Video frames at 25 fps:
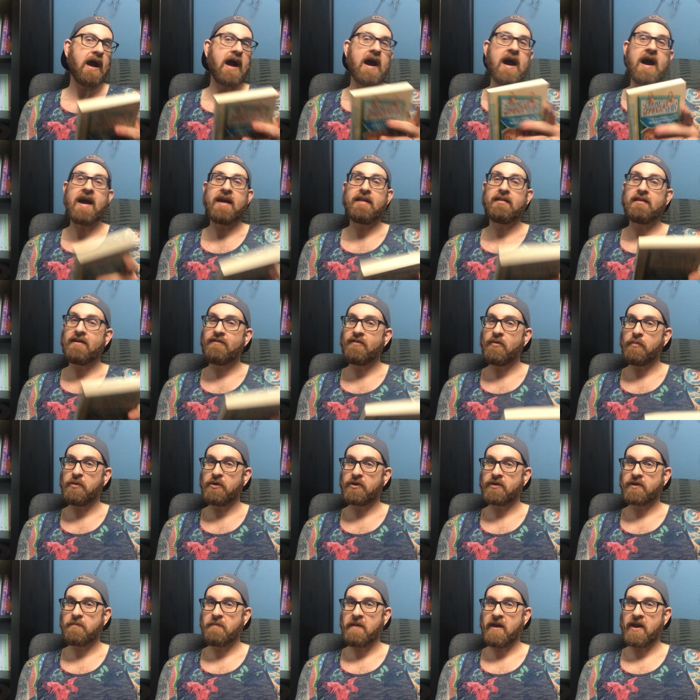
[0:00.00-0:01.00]
I love a
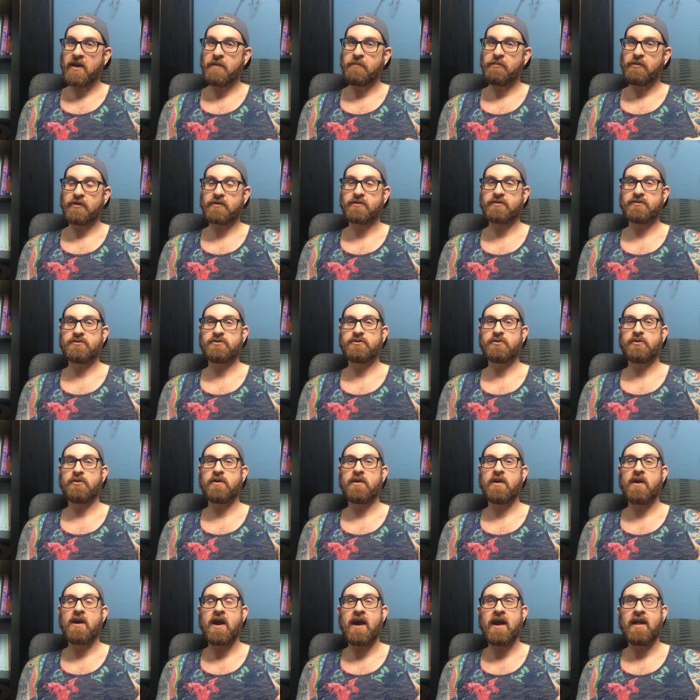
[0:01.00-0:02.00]
book about a
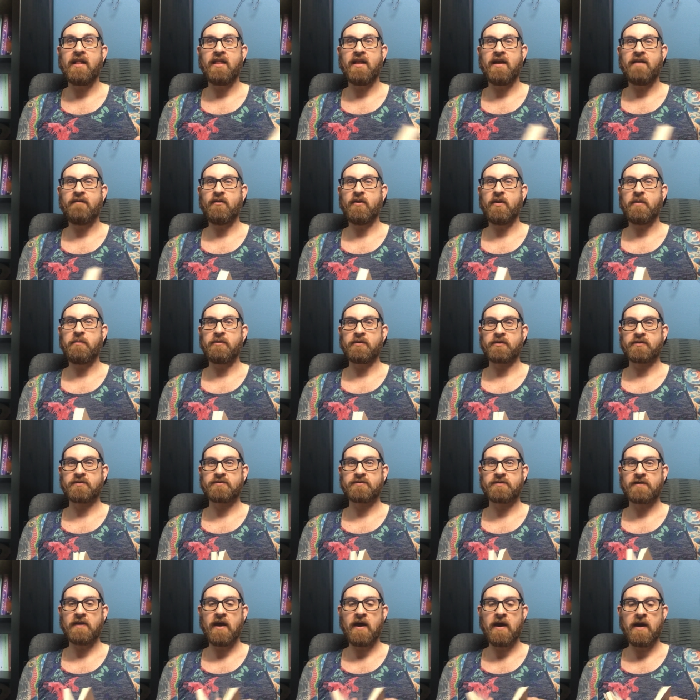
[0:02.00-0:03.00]
bookstore. I love a
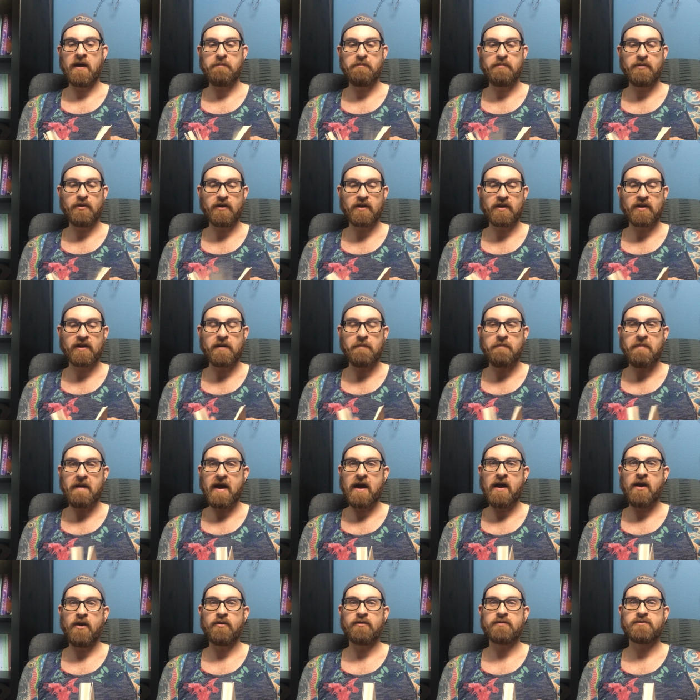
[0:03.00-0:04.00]
book
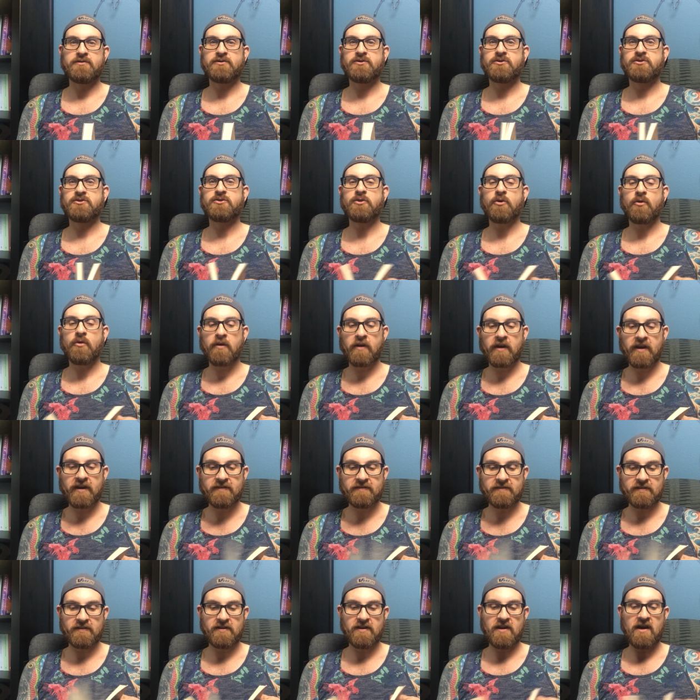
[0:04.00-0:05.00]
about
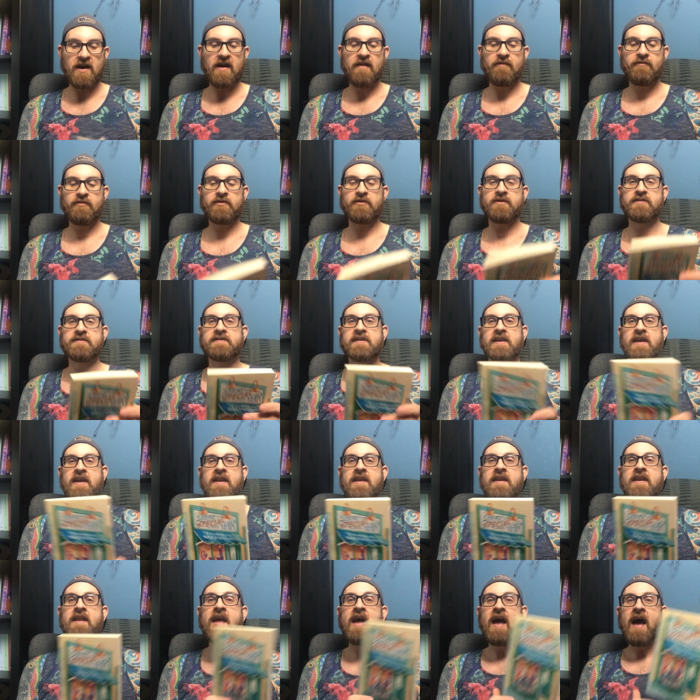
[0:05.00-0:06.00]
stories and novels,
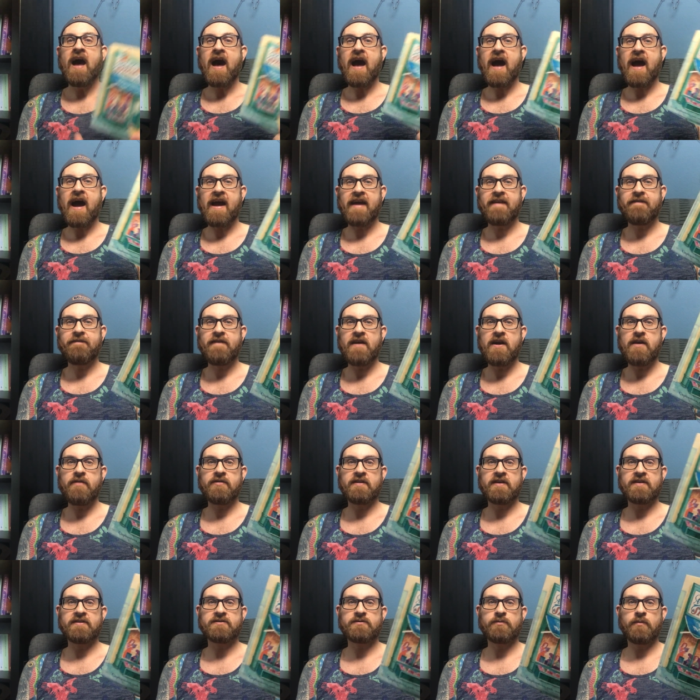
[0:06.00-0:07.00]
and I
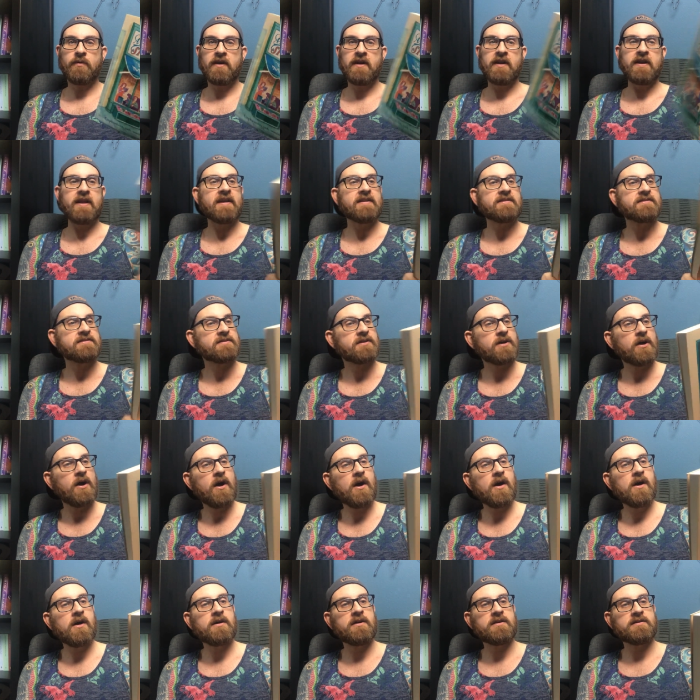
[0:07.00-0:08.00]
found this one. It's
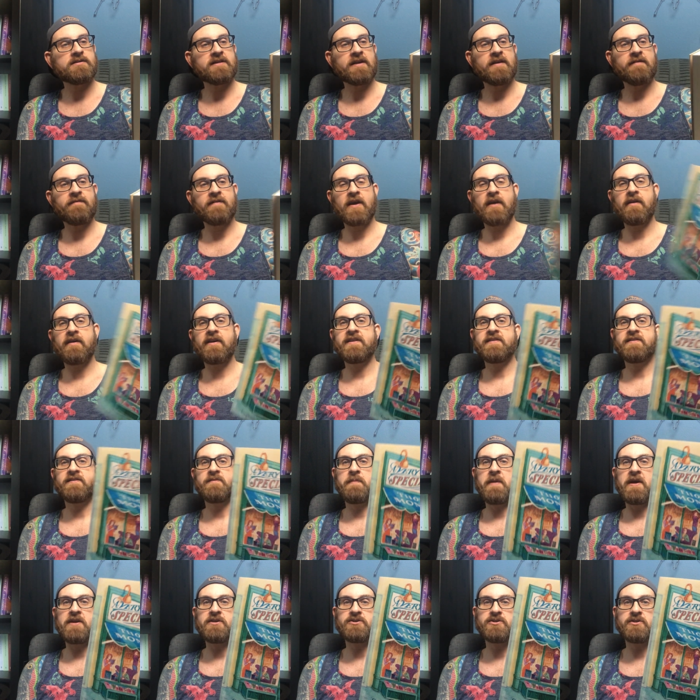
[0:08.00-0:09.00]
called A Very
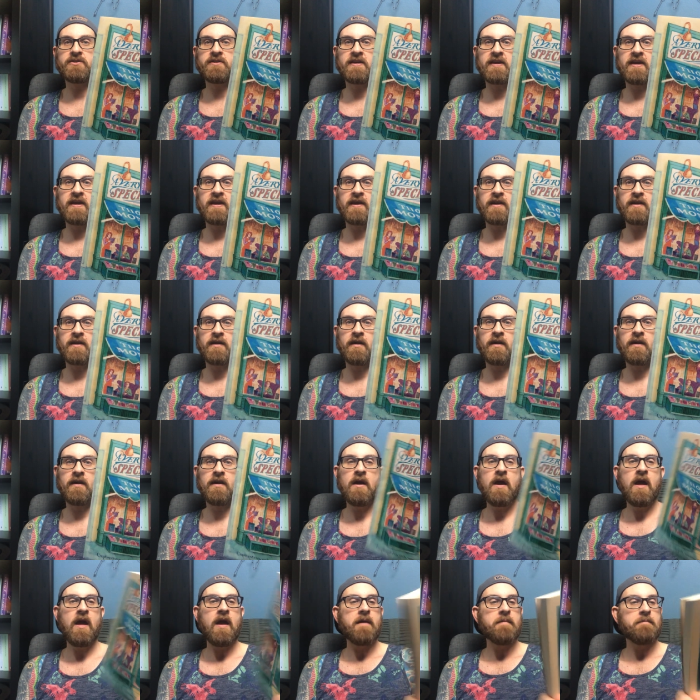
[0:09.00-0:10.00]
Special
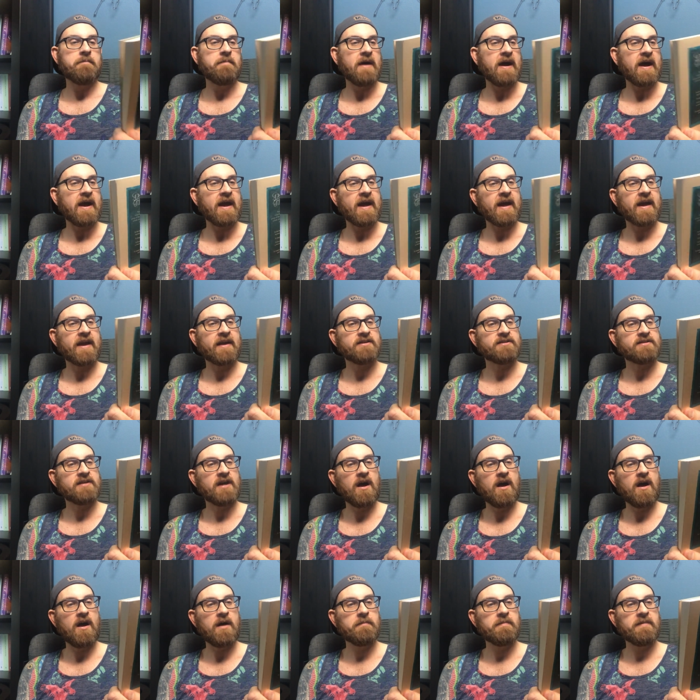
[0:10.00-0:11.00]
Year by
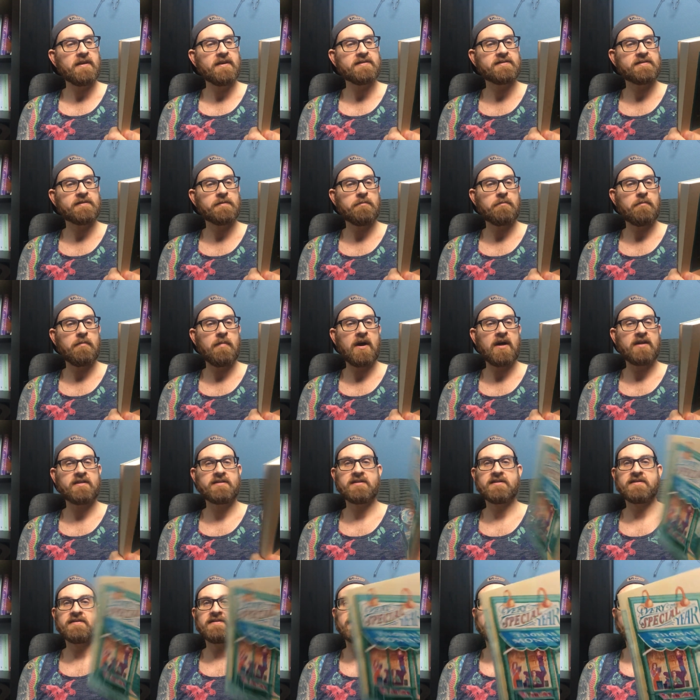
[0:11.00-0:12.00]
Thomas
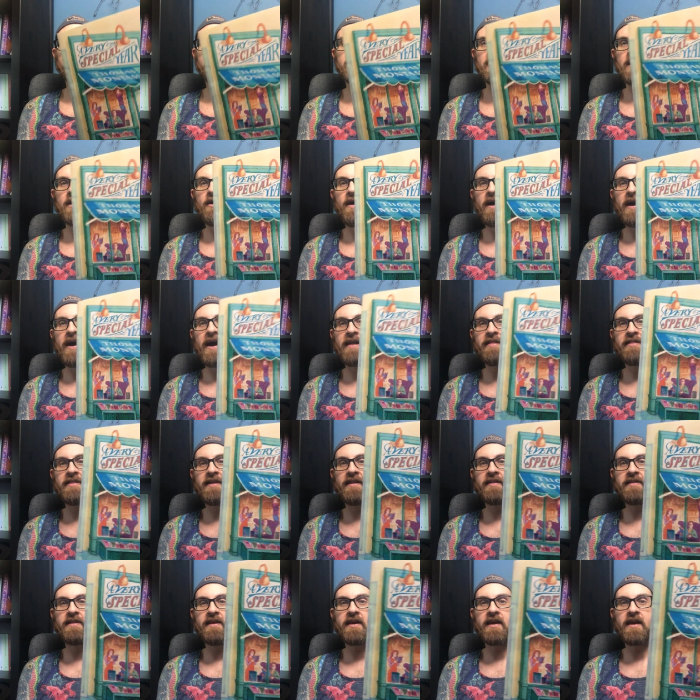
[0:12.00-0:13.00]
Montasser. Now, I
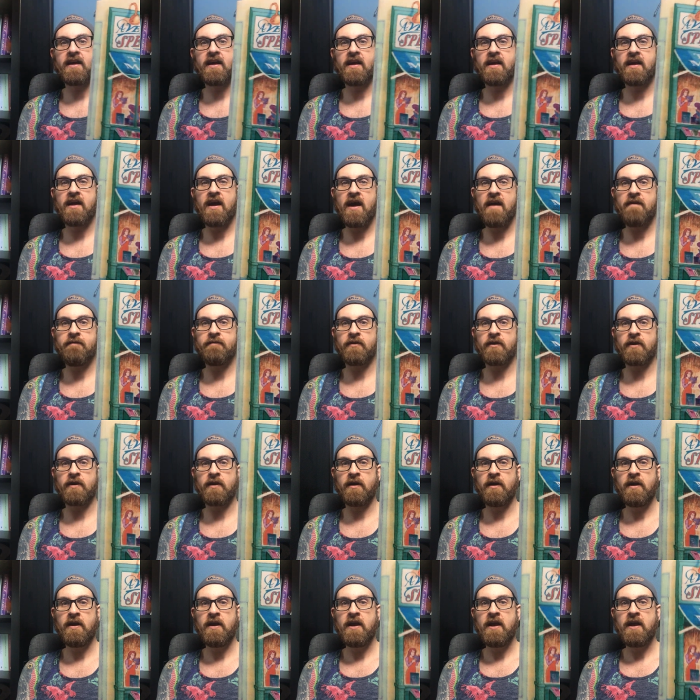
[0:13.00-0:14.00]
think the
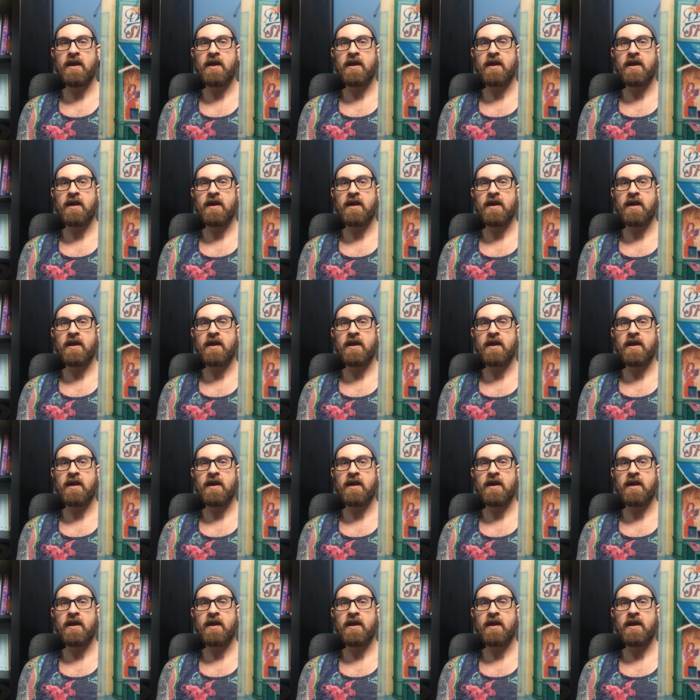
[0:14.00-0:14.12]
cover